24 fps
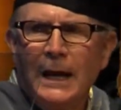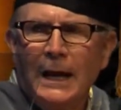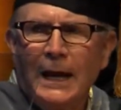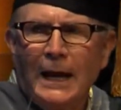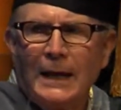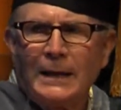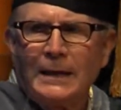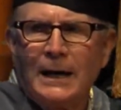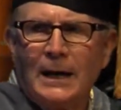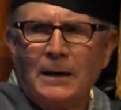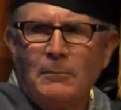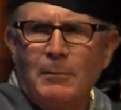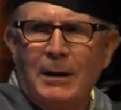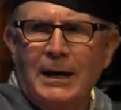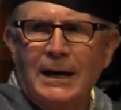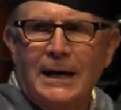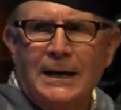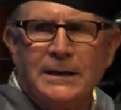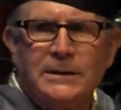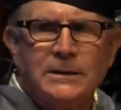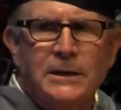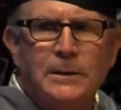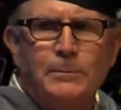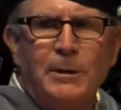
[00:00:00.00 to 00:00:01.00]
And that I might
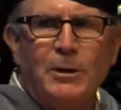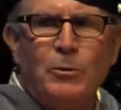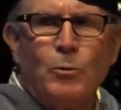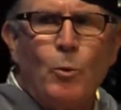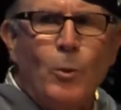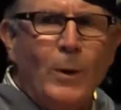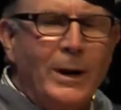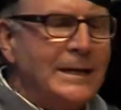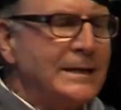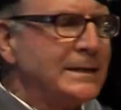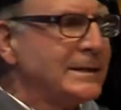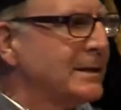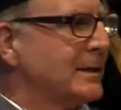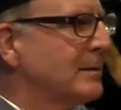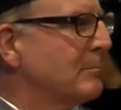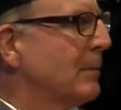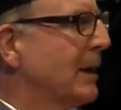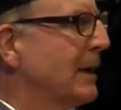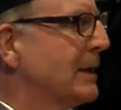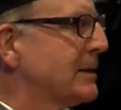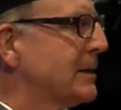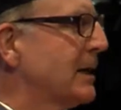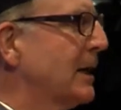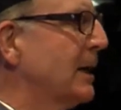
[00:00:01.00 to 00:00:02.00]
actually be wasting
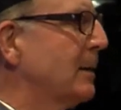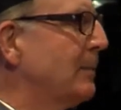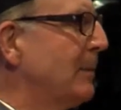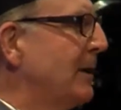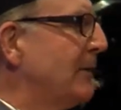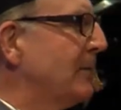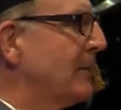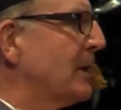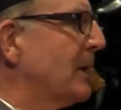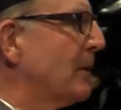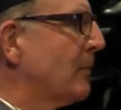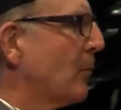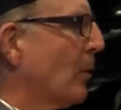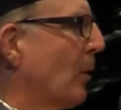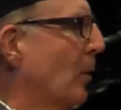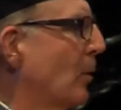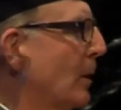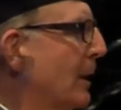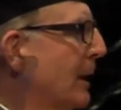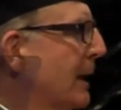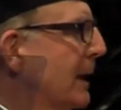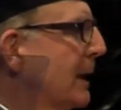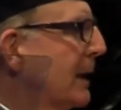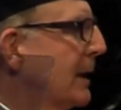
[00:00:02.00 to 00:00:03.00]
my time even
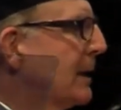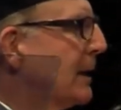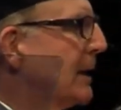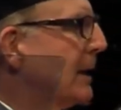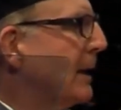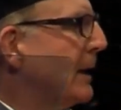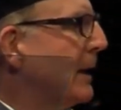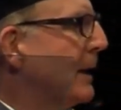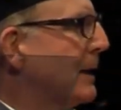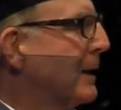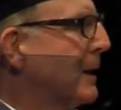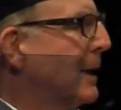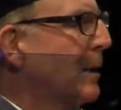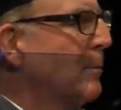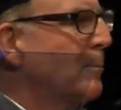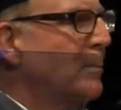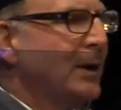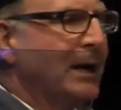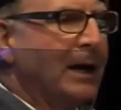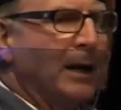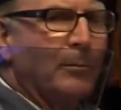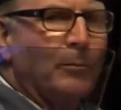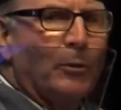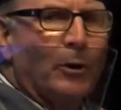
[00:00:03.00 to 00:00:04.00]
enrolling in an
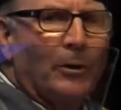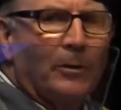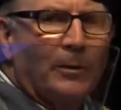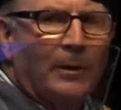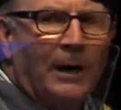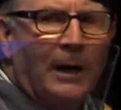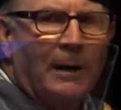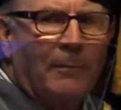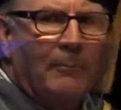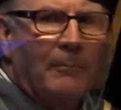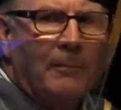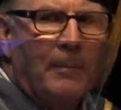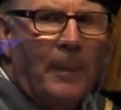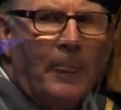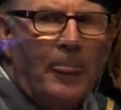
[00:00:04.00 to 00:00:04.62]
MBA program.